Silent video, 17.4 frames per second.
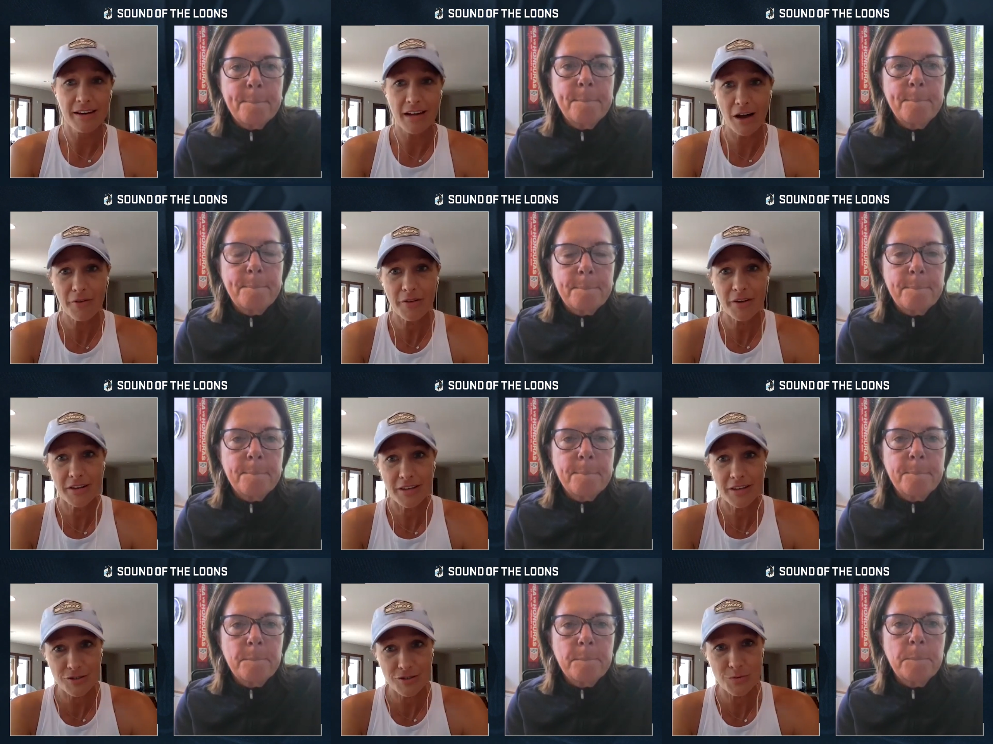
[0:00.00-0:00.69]
Speaker 1: Now
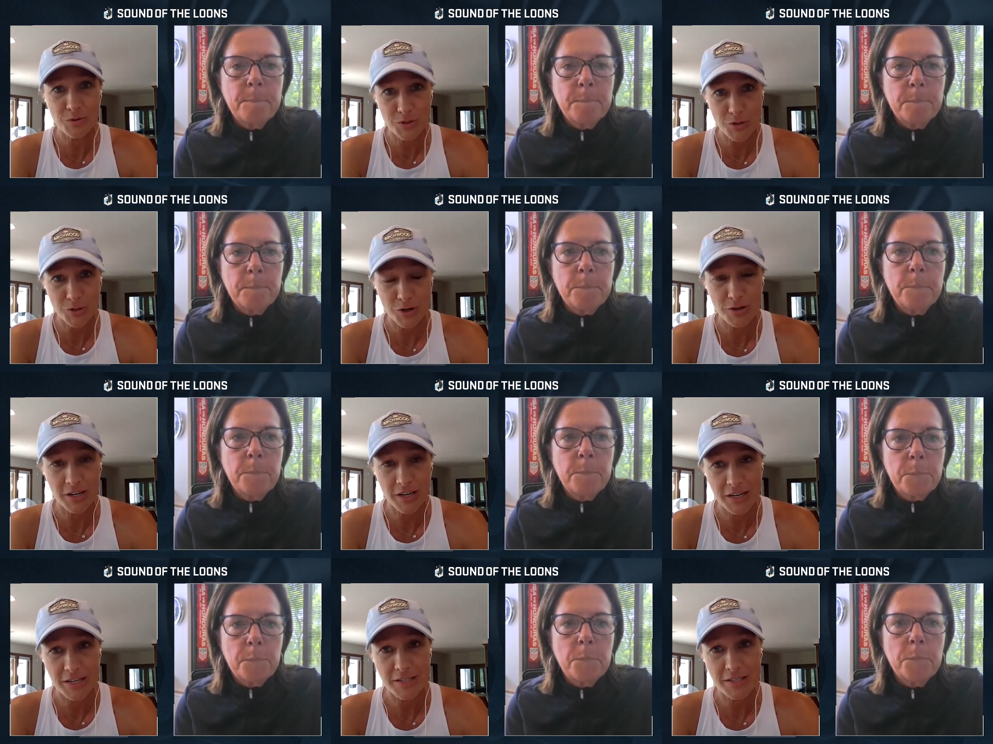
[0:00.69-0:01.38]
that he's
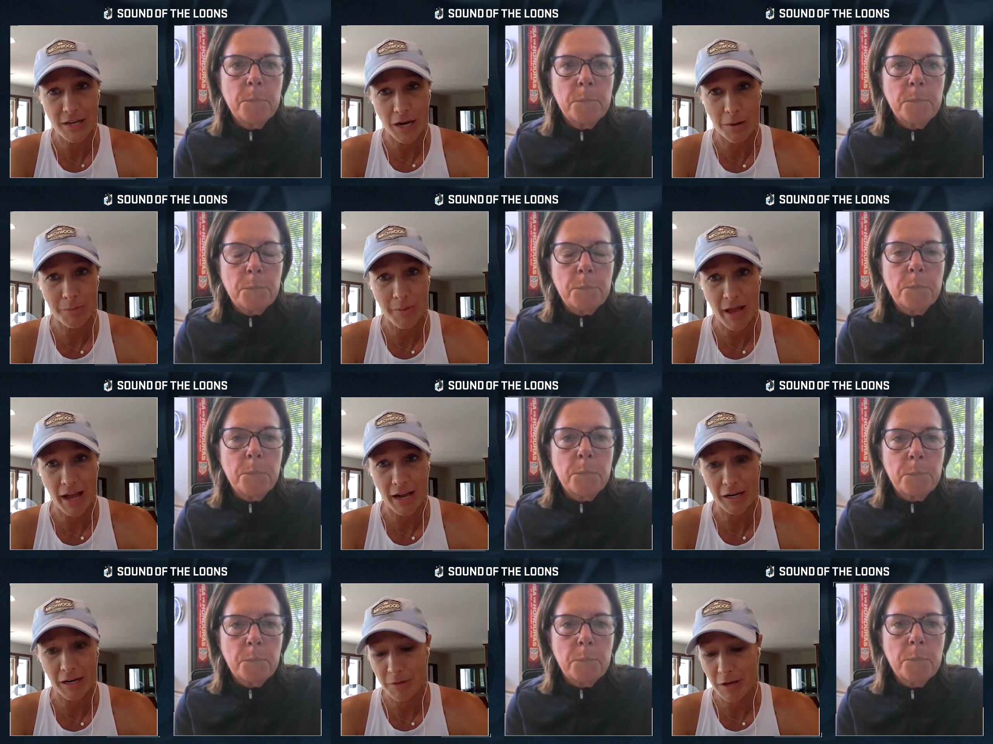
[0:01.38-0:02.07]
returned and he's come
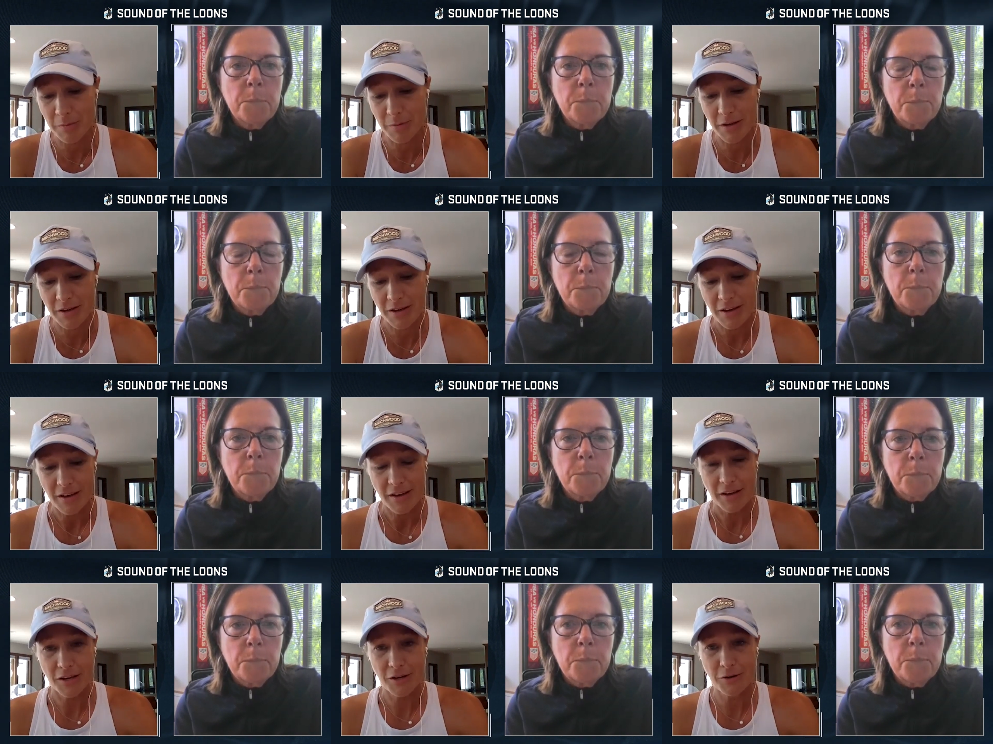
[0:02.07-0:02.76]
back, and
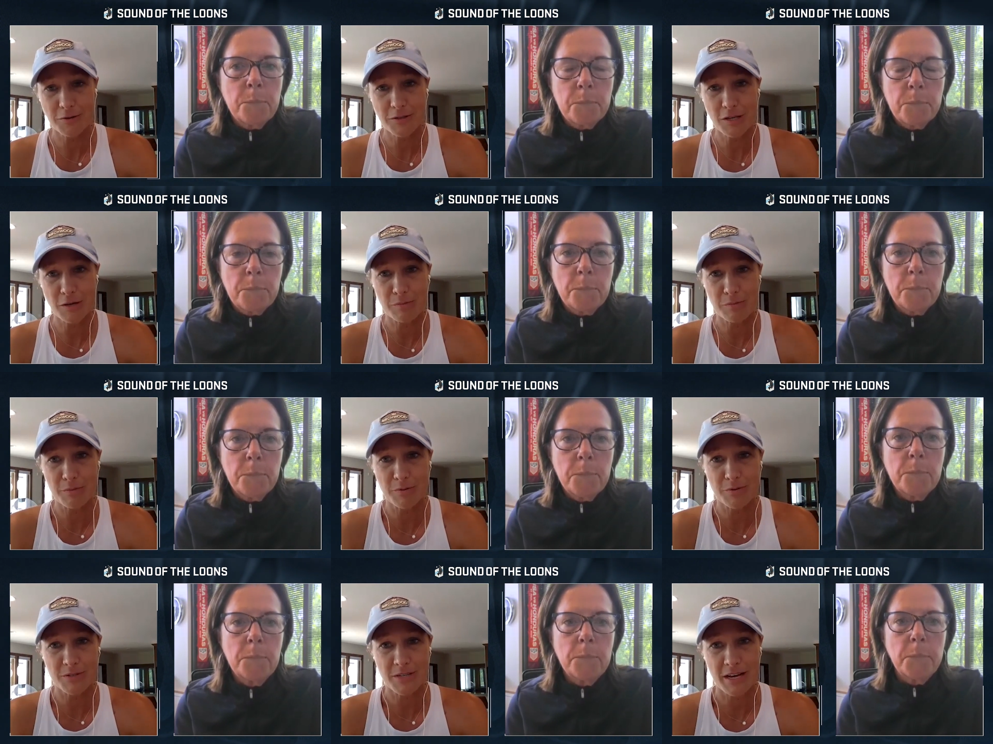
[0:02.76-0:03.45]
maybe, you know, in some
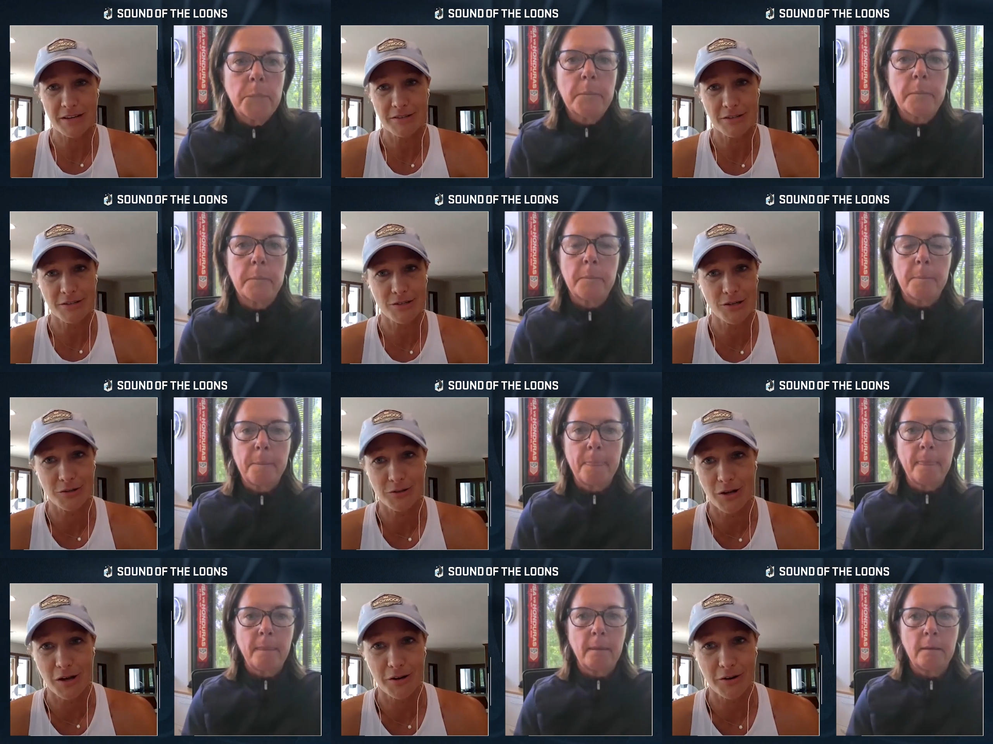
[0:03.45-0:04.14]
people's eyes, it
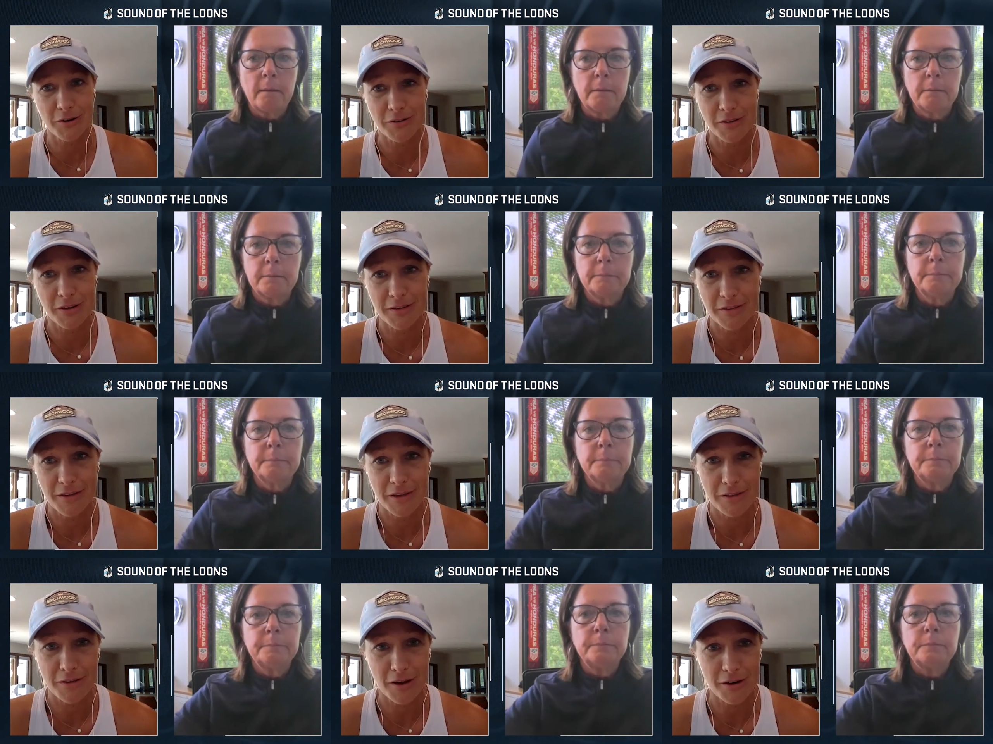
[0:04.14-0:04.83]
took longer
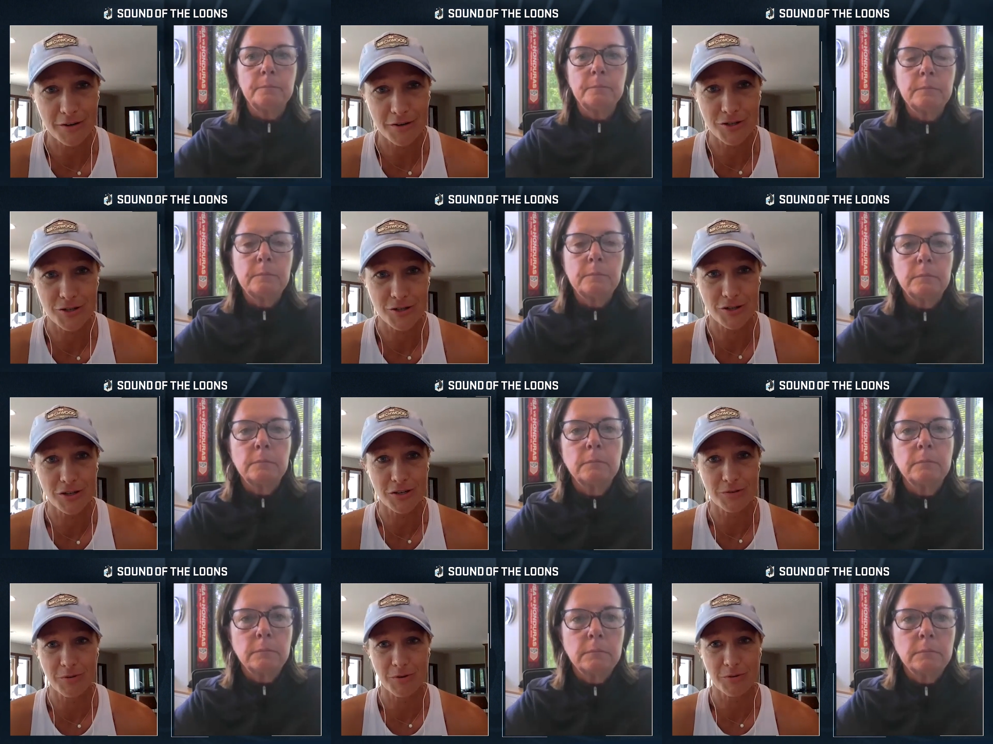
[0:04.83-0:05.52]
than they thought it
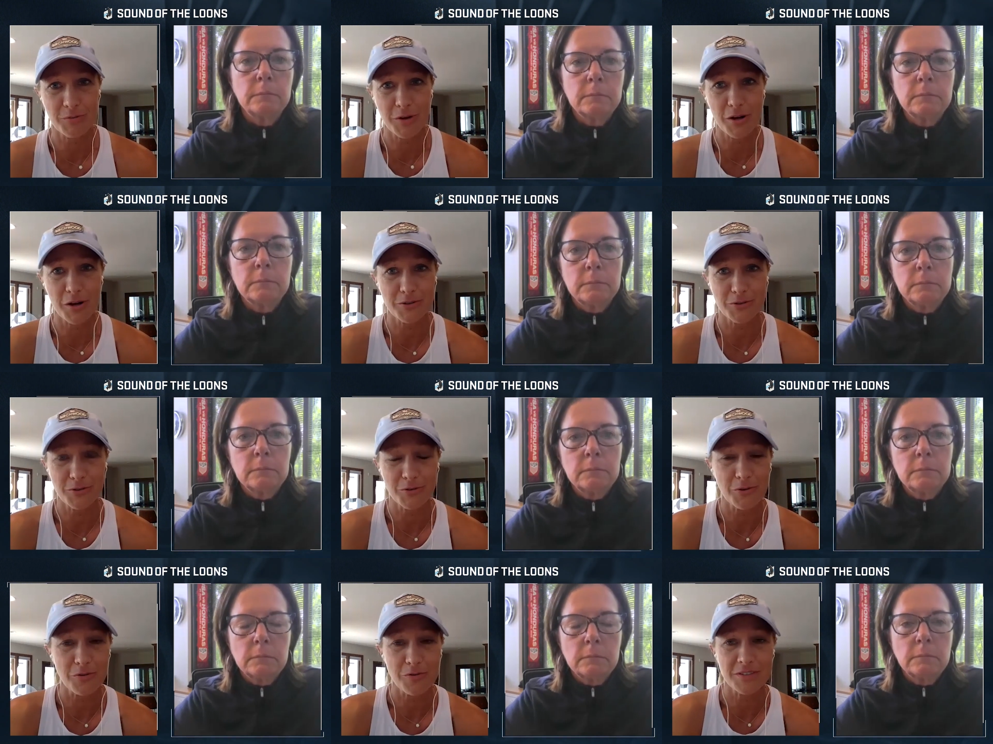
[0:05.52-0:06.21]
should, or, but we
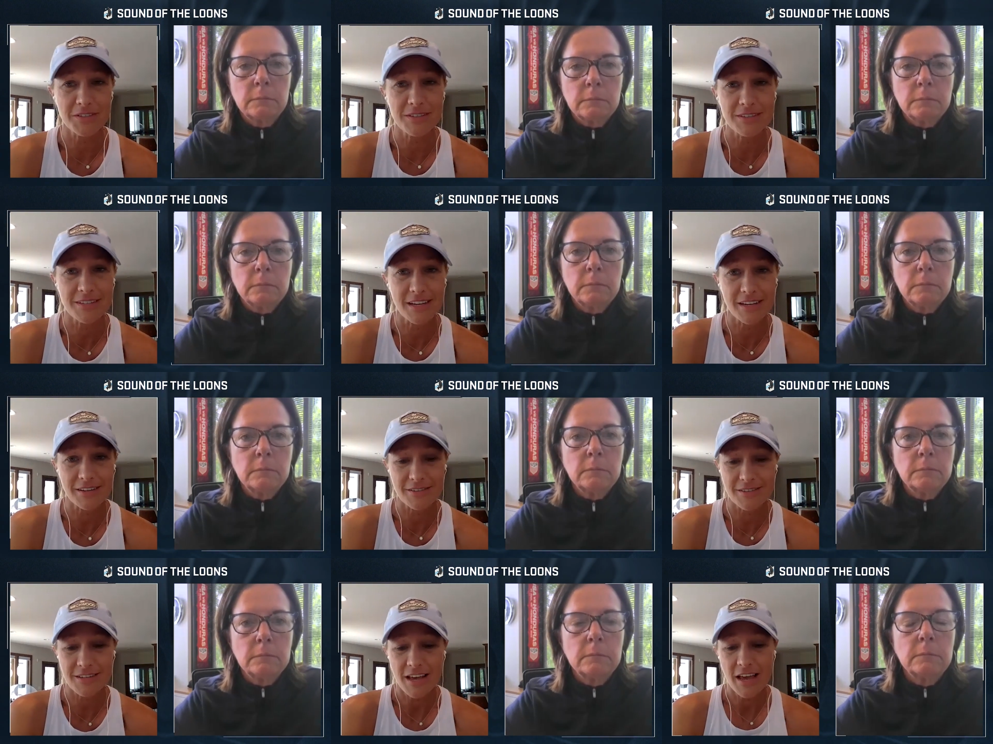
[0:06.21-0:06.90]
all don't know the
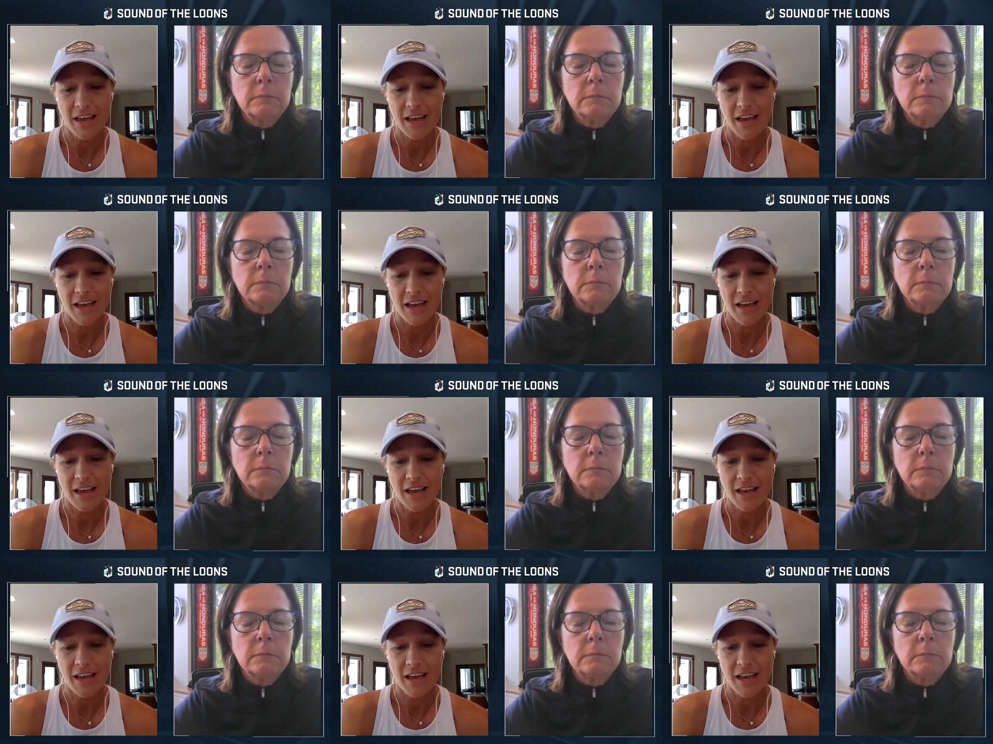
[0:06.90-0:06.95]
details.